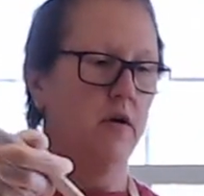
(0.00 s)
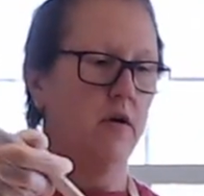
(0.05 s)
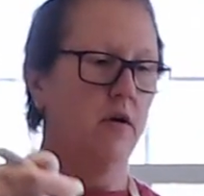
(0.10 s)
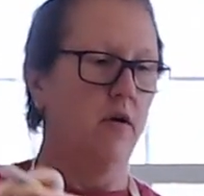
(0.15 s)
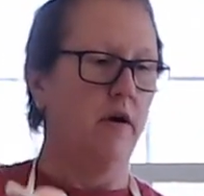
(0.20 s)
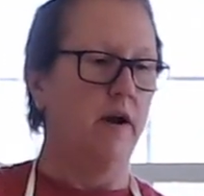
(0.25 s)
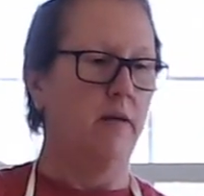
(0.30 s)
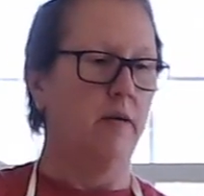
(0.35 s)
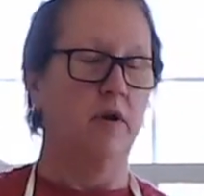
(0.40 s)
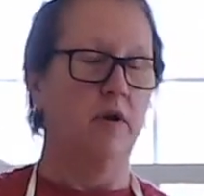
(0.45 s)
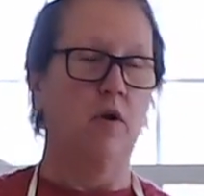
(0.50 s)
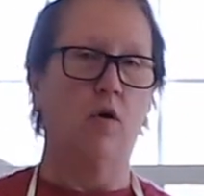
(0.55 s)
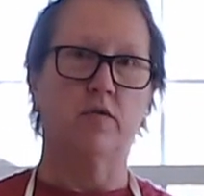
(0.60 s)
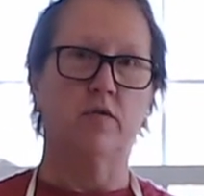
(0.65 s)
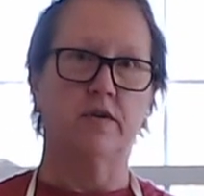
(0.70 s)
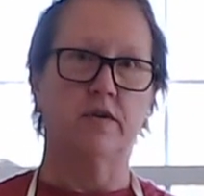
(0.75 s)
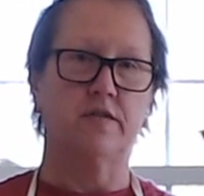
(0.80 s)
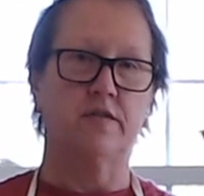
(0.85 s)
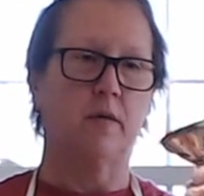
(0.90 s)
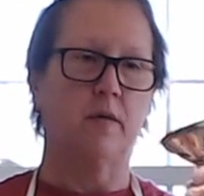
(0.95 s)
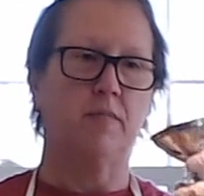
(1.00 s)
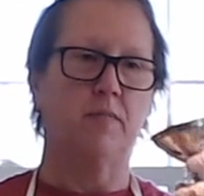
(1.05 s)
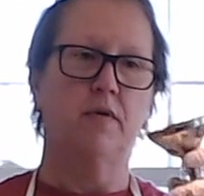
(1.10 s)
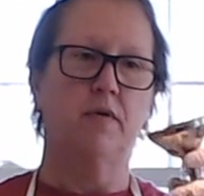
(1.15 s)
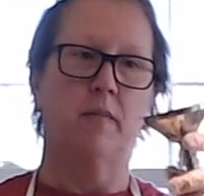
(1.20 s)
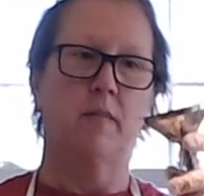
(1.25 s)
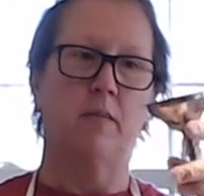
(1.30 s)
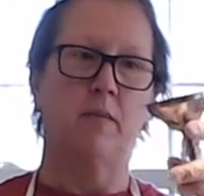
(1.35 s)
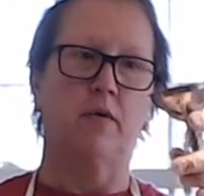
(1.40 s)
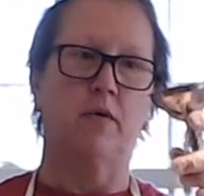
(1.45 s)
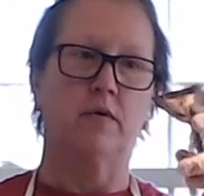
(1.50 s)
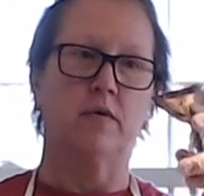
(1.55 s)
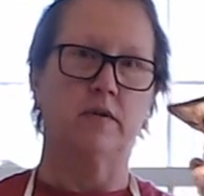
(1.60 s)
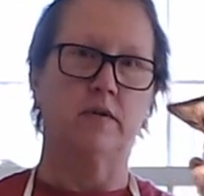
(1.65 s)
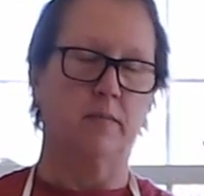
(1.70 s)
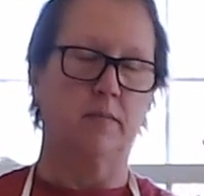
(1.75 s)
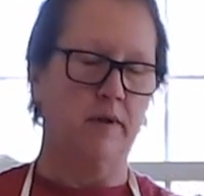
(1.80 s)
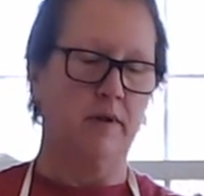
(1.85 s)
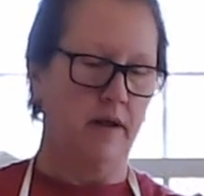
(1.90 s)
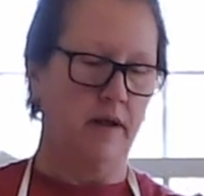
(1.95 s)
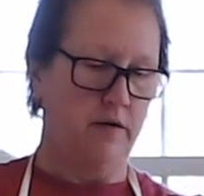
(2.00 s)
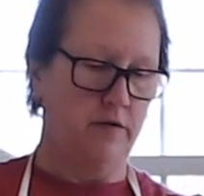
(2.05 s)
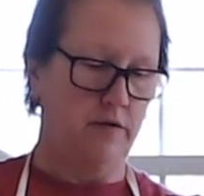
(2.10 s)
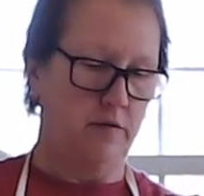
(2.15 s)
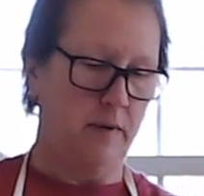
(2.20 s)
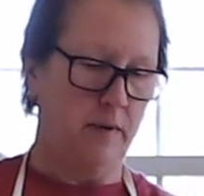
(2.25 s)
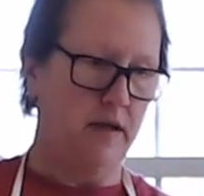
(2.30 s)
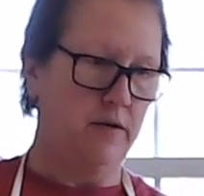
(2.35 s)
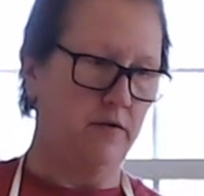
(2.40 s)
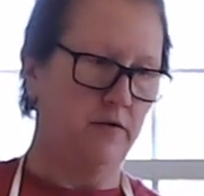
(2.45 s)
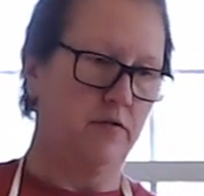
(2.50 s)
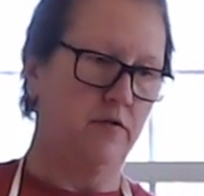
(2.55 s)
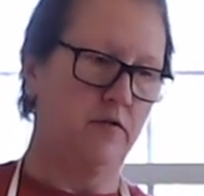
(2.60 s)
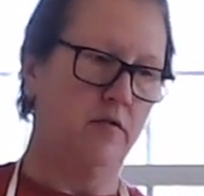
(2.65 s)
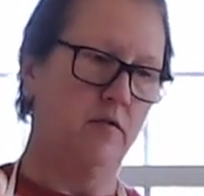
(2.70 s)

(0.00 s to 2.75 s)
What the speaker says: All right, I'm gonna hold this up. Remember, a little bit of airspace.